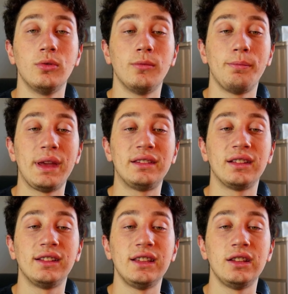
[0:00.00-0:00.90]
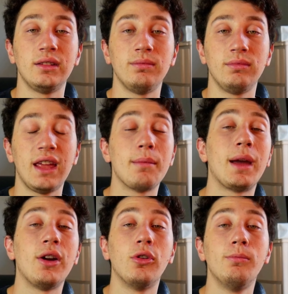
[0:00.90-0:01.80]
basically get my
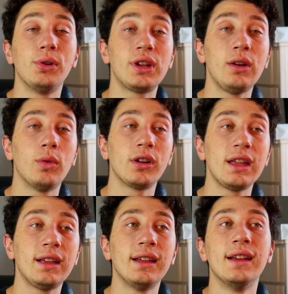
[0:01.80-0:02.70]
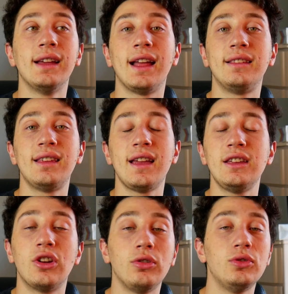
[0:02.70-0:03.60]
own booking working, and say,
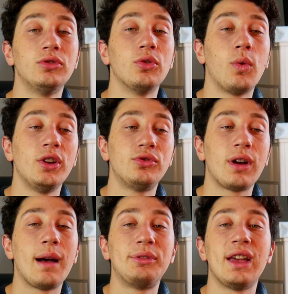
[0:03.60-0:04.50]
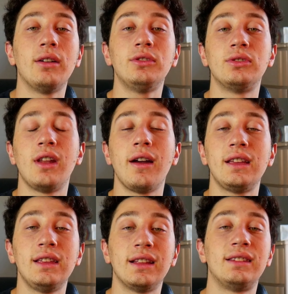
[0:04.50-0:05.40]
user 1 drops out, so now I can
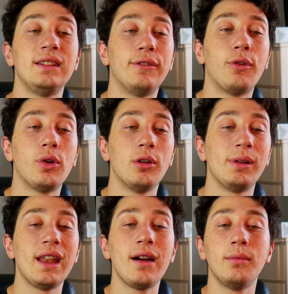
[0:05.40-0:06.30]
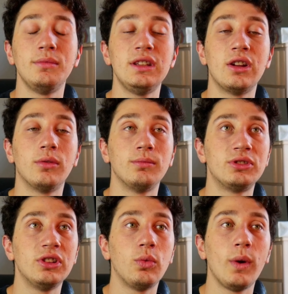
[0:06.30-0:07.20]
get seat 4, but now I'm, still
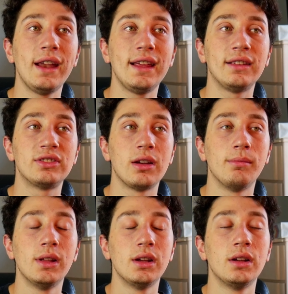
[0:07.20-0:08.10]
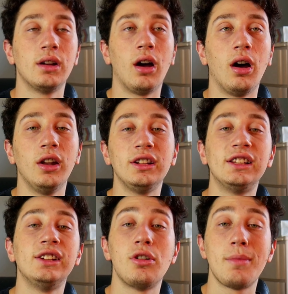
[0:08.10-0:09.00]
waiting some
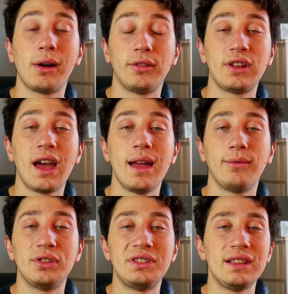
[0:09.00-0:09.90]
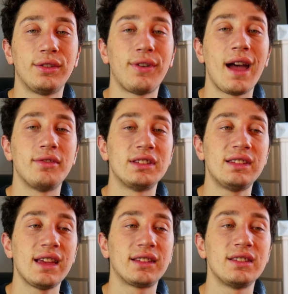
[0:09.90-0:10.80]
unclear amount of time for seats 5 and
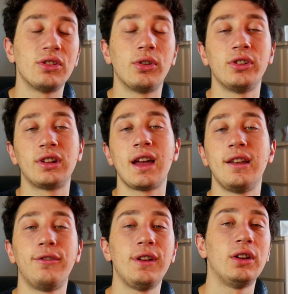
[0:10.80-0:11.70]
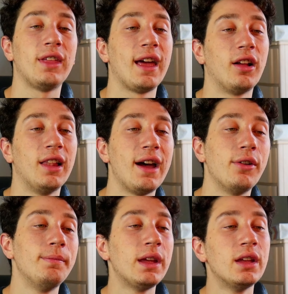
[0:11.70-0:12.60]
6 in order to kind of figure that all out.
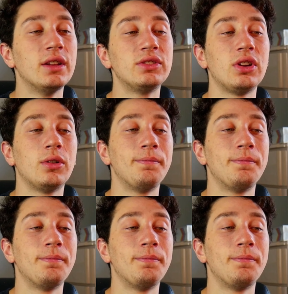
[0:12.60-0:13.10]
So